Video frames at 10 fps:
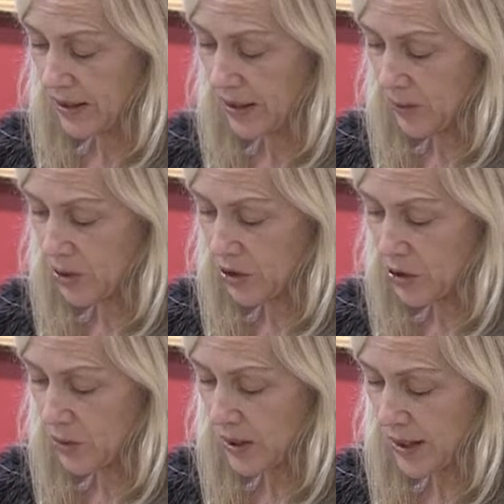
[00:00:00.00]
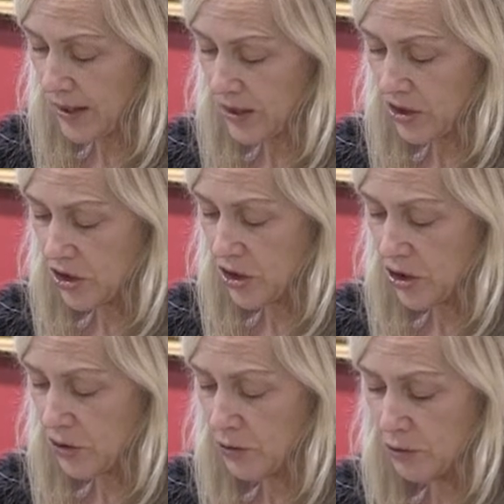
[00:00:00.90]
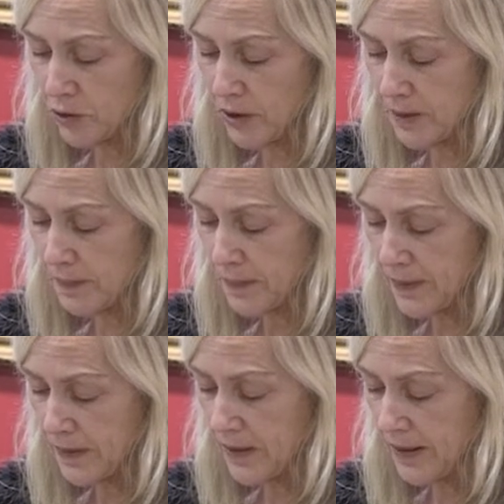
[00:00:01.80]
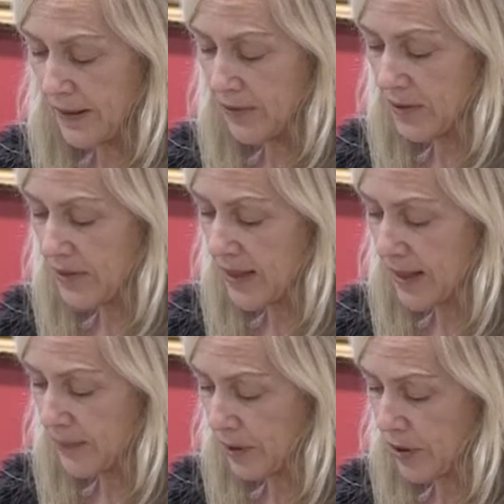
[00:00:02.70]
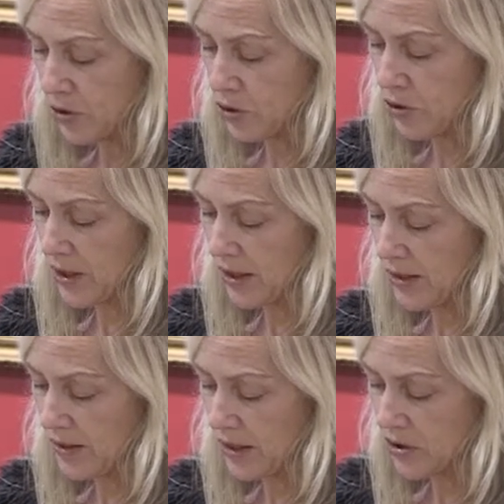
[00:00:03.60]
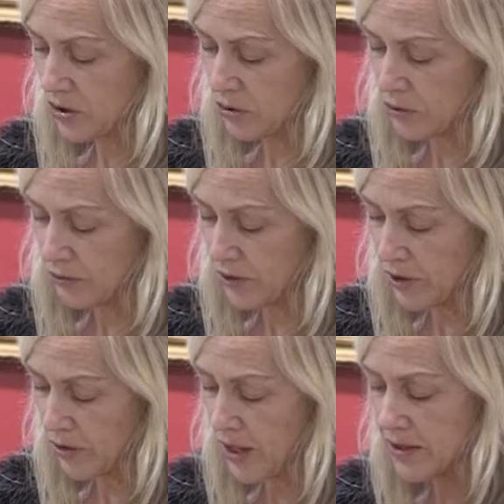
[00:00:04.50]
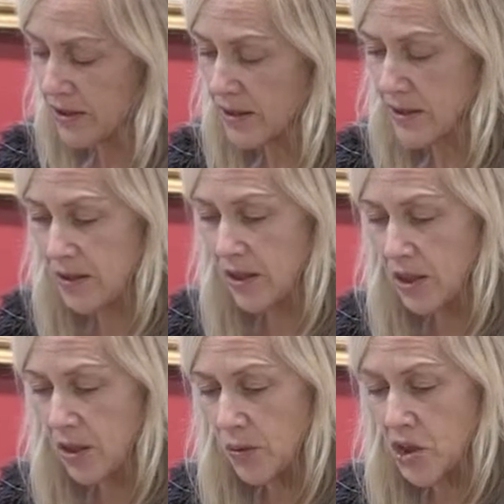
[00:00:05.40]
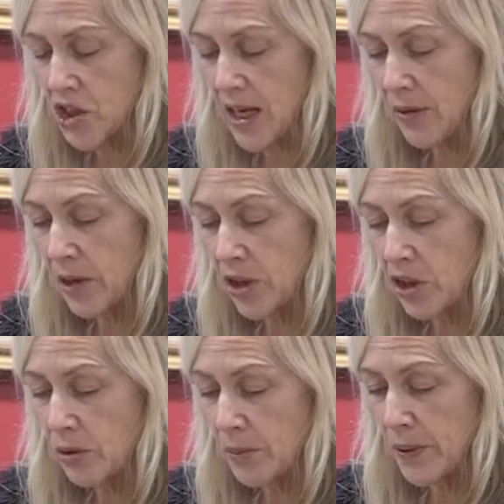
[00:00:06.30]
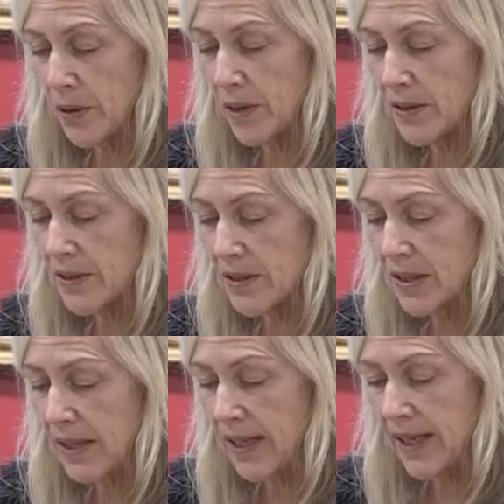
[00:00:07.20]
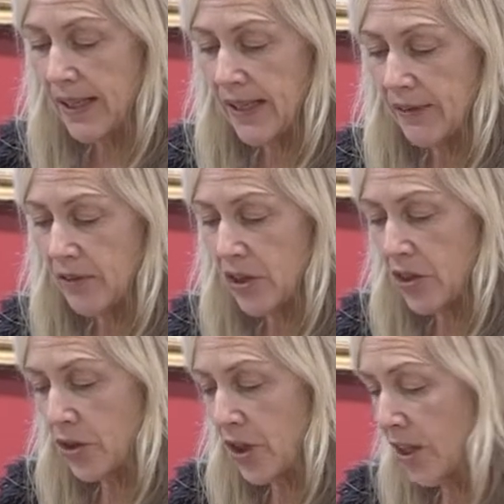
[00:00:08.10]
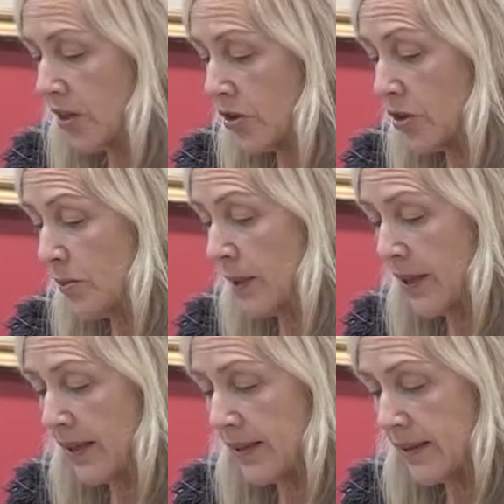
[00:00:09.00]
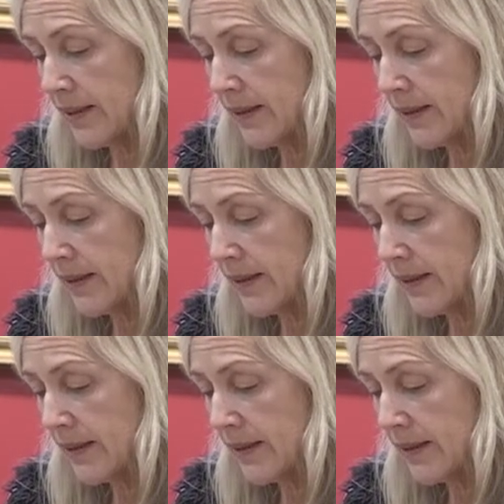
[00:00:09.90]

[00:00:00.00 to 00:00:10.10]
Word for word: They walked away into the new freedom of the same low trees and scruffy grasses, which now had a new appearance, and left the thirty others behind.